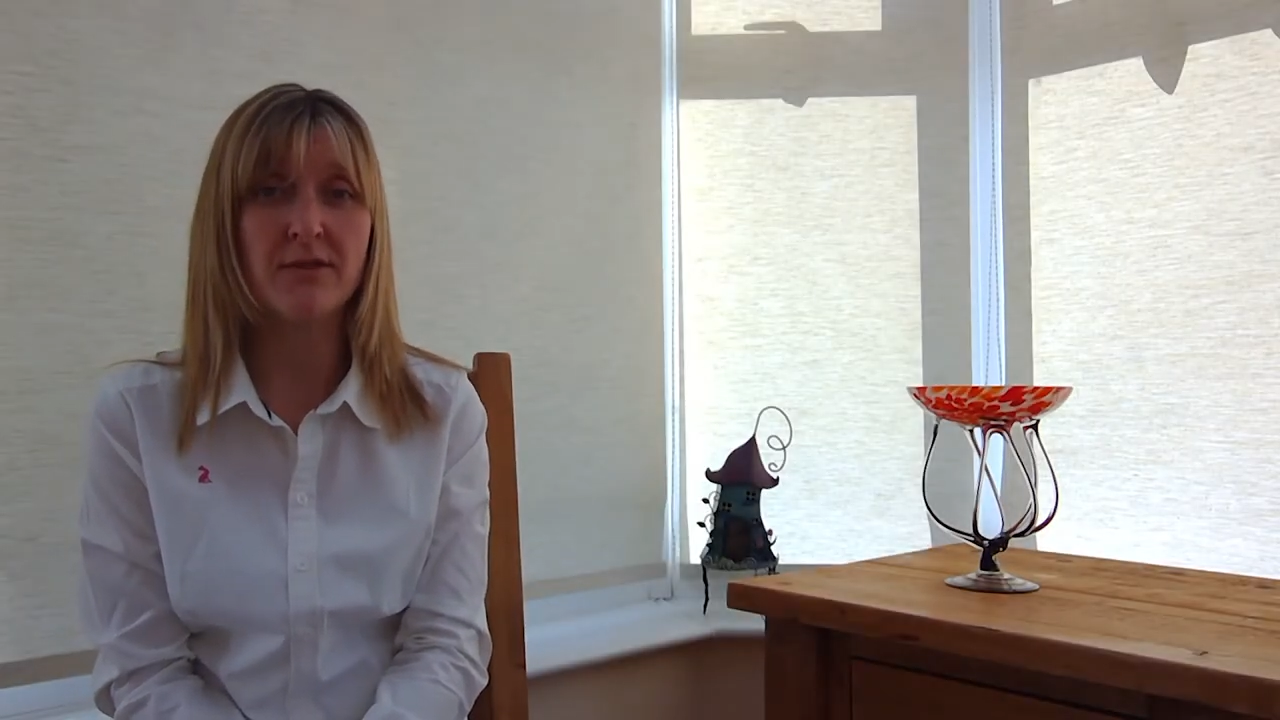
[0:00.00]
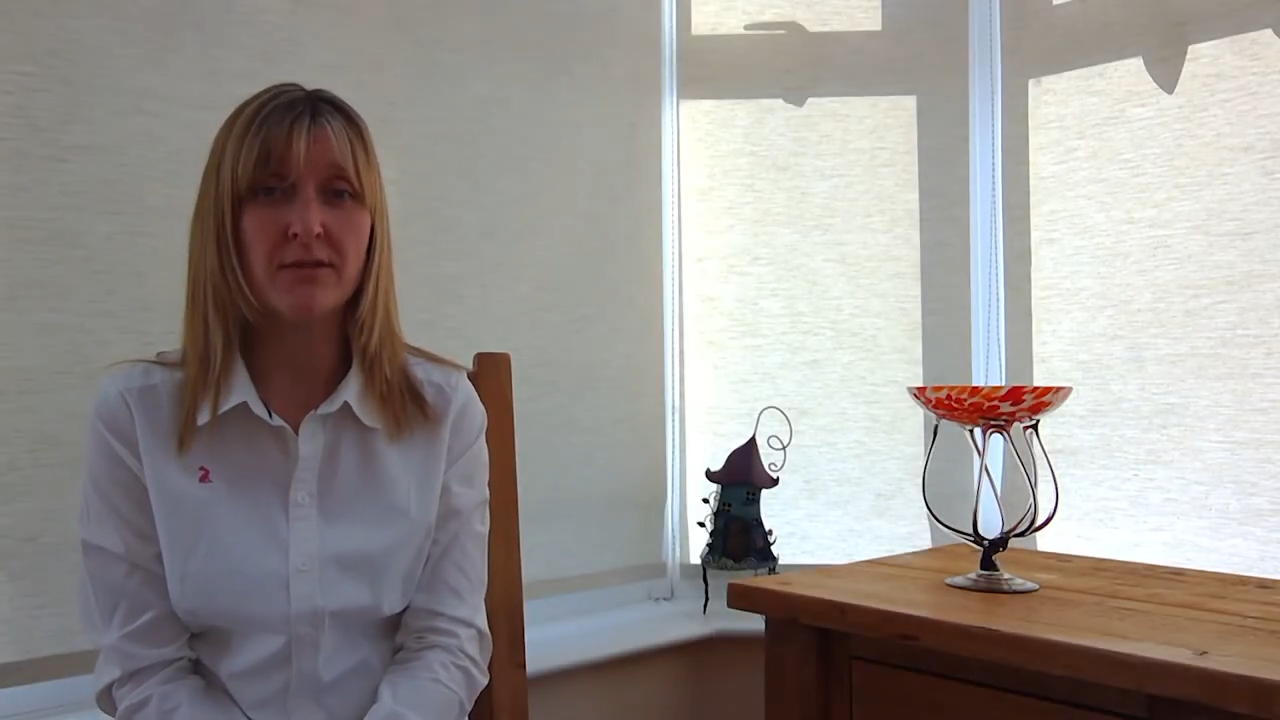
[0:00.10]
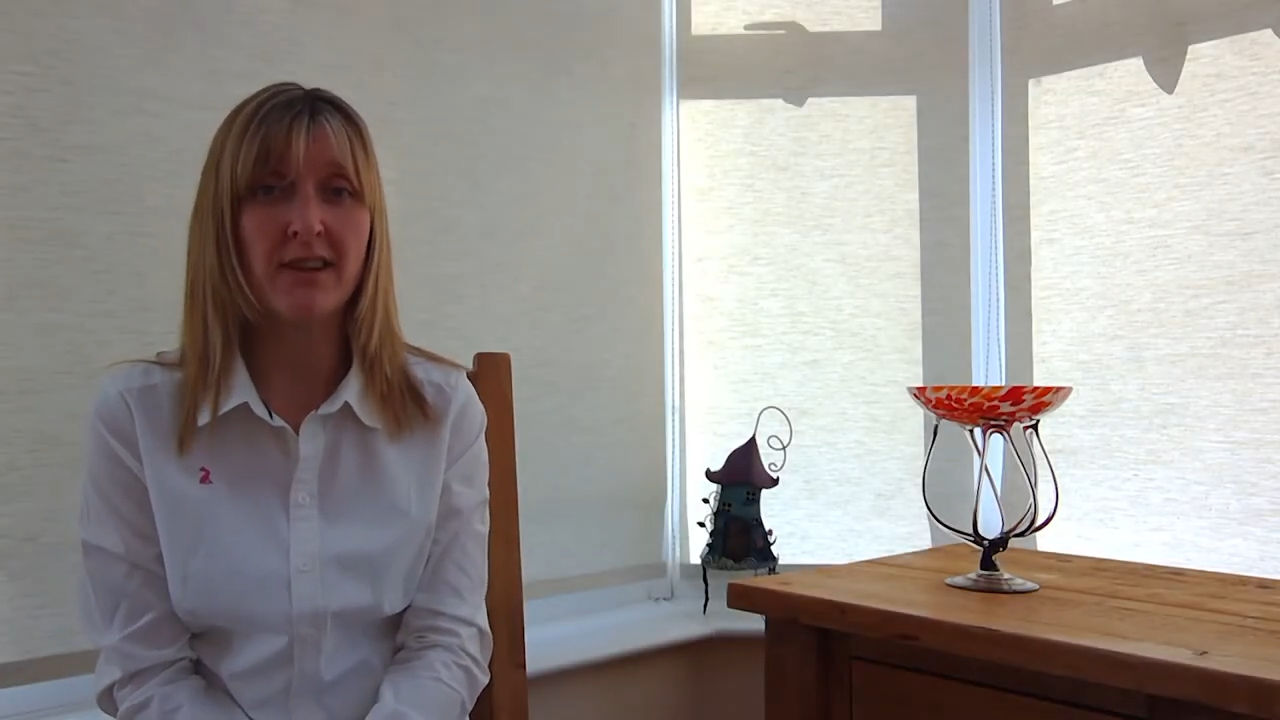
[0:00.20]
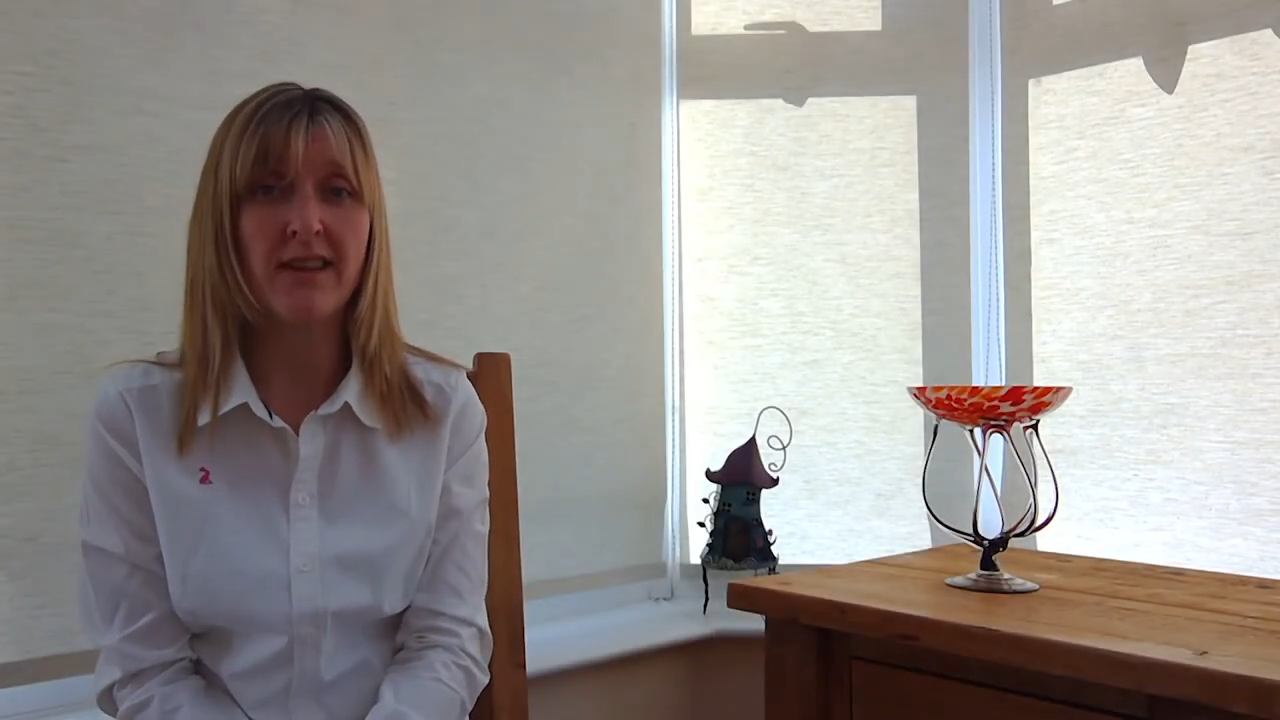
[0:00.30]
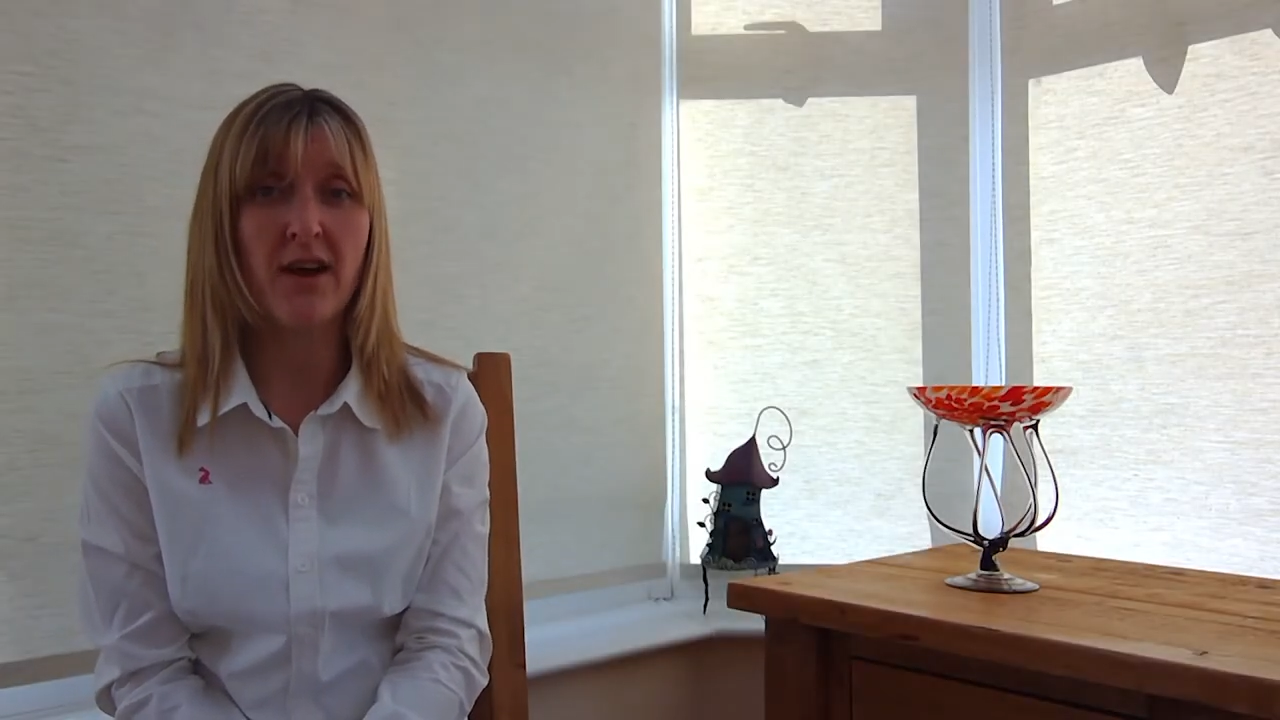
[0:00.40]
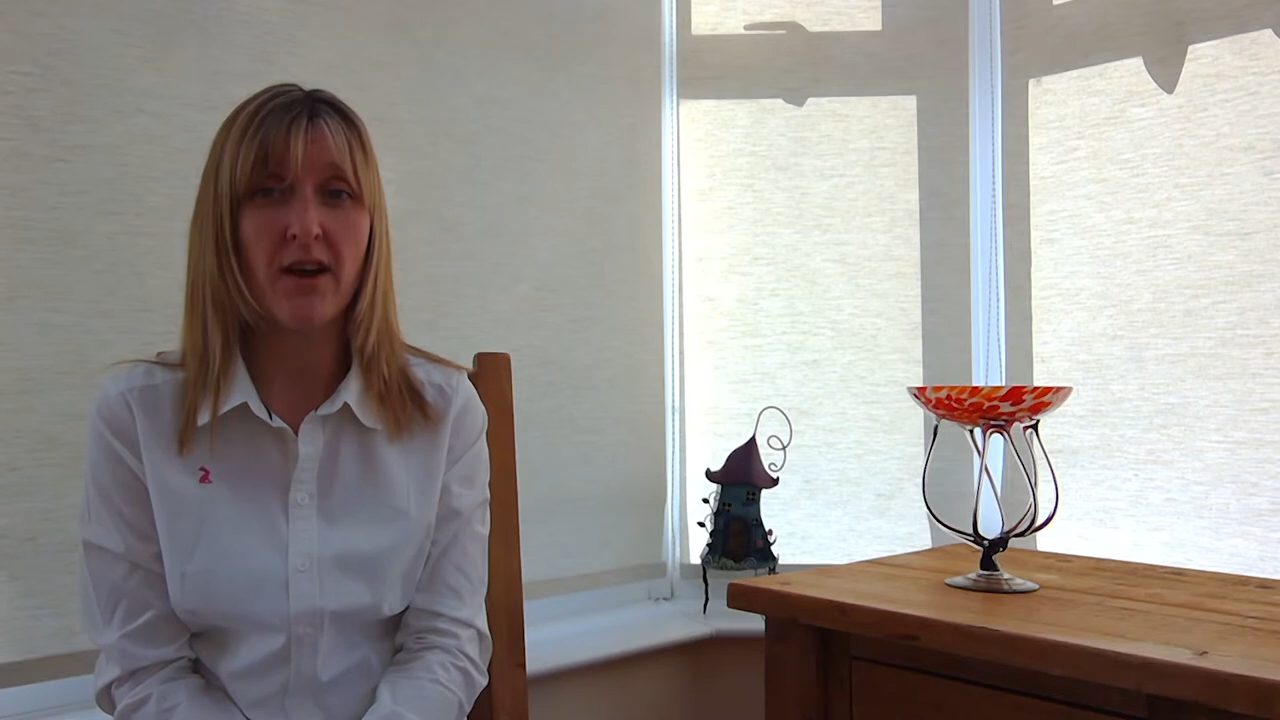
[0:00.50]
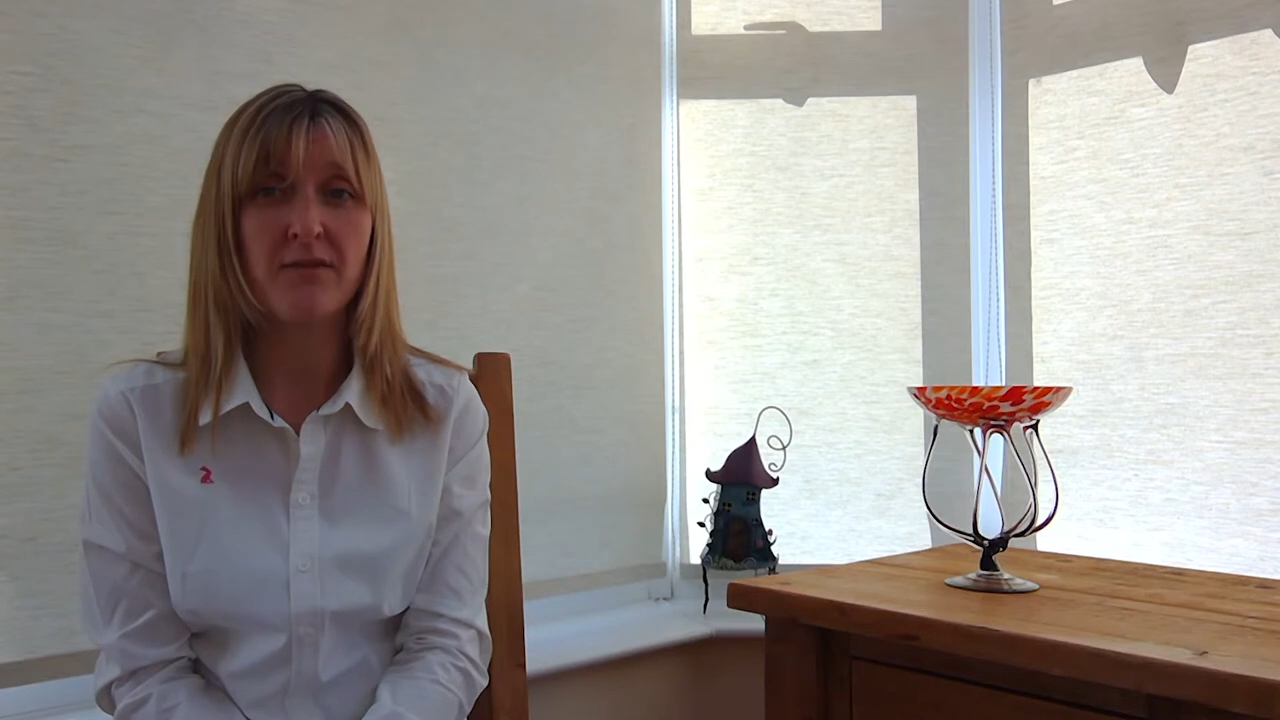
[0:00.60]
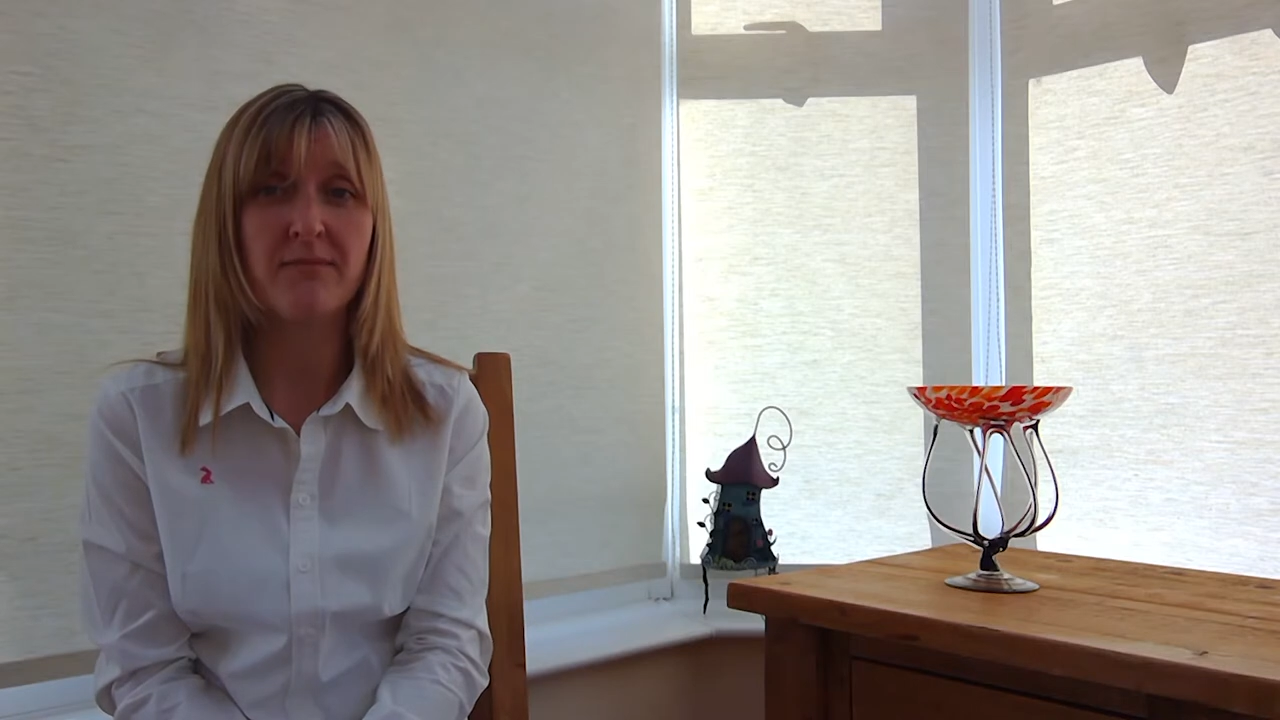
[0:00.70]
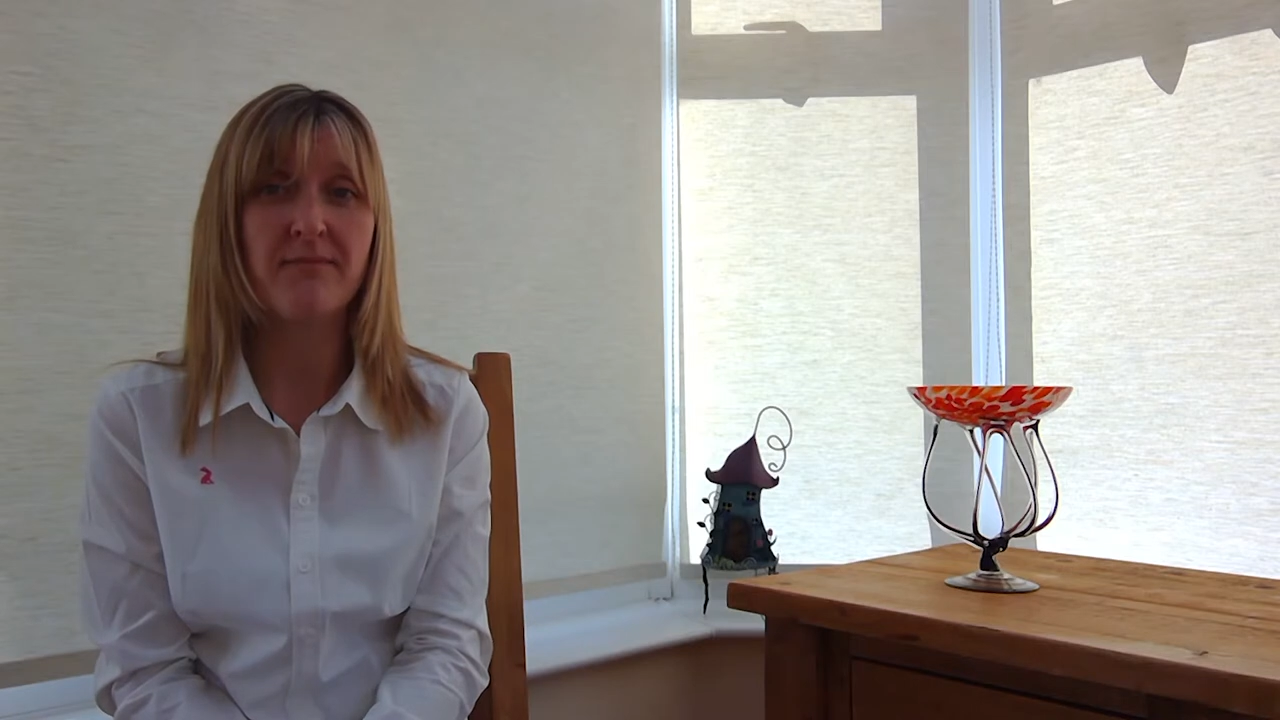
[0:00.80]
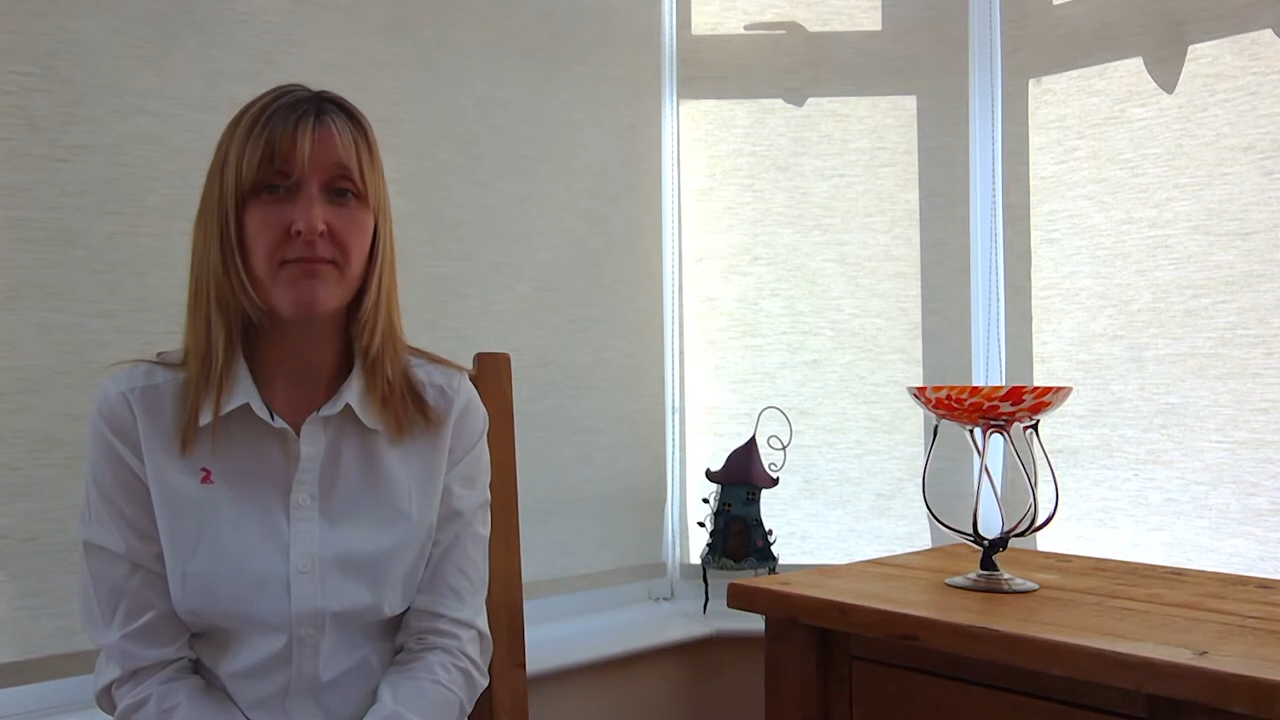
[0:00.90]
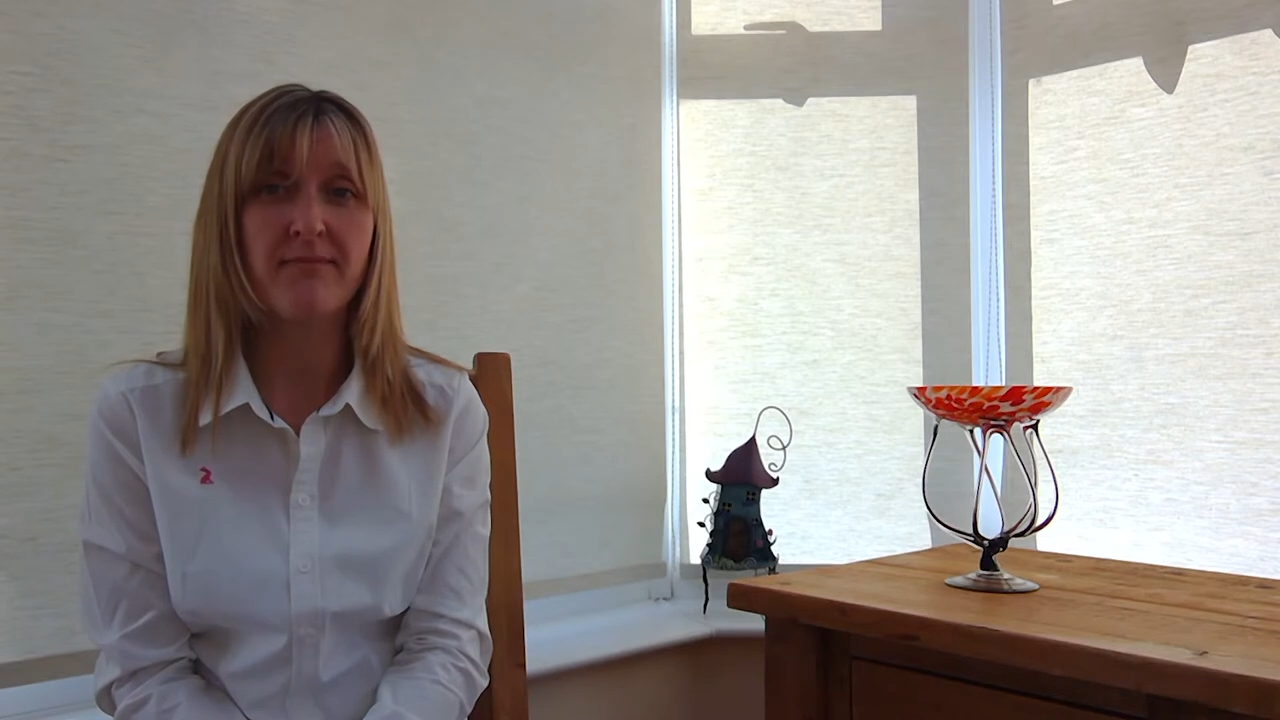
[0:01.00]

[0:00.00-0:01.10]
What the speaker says: rule in the home.